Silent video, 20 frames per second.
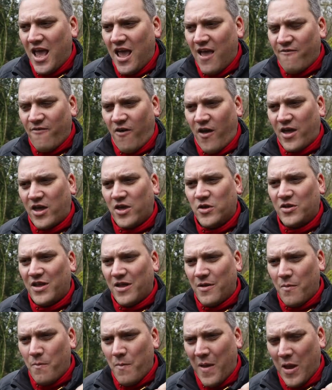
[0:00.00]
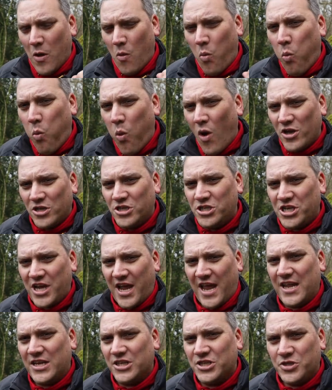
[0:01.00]
If I could make one
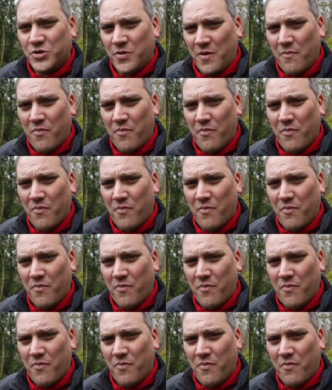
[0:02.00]
change to